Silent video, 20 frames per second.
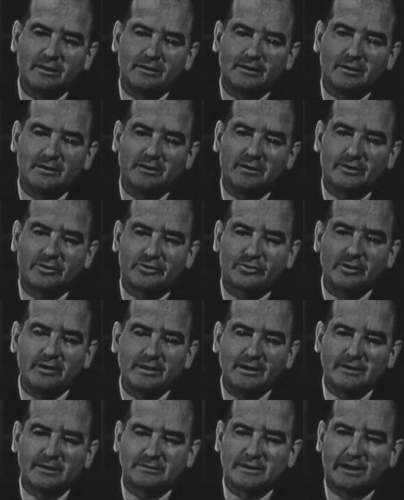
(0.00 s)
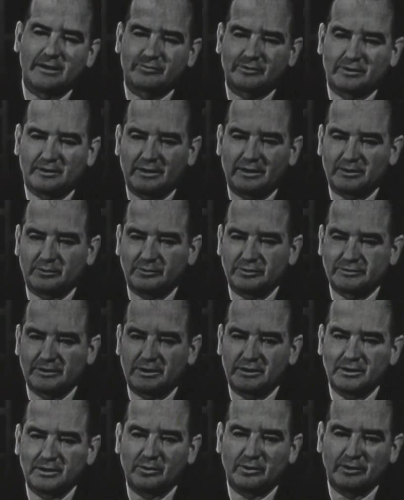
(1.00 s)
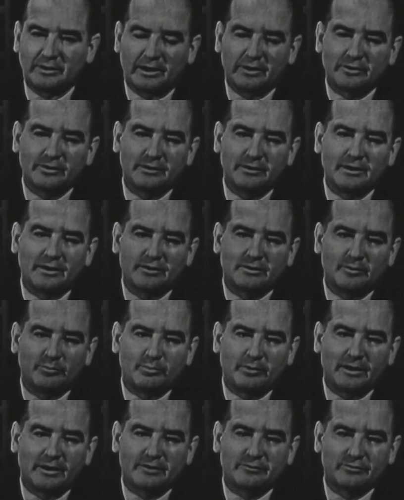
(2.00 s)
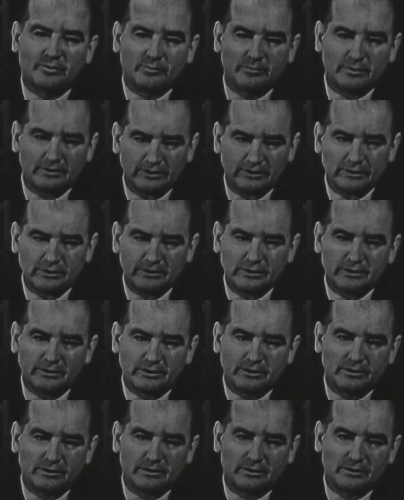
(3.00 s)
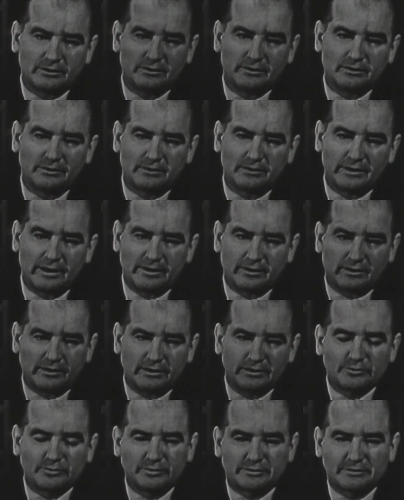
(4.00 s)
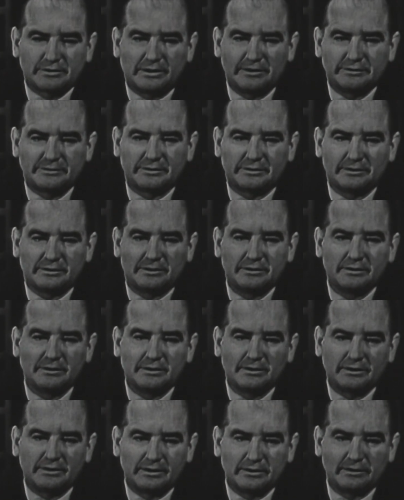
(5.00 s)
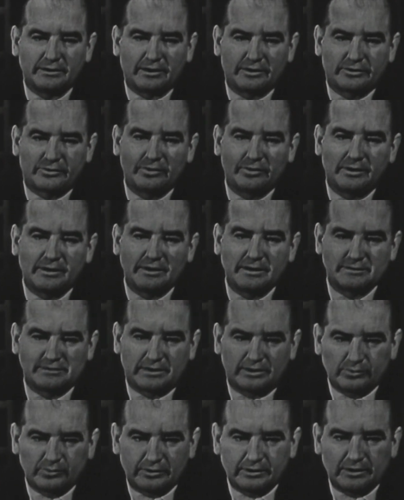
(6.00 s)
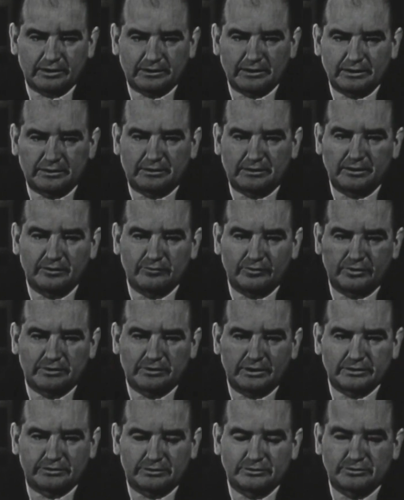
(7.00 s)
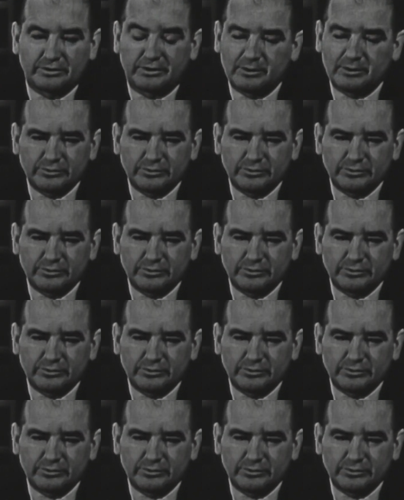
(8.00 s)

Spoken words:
3 days after the letter was sent, knowing I could not come back from Land O'Lakes, Wisconsin, in that 3 days, I would not get the invitation. So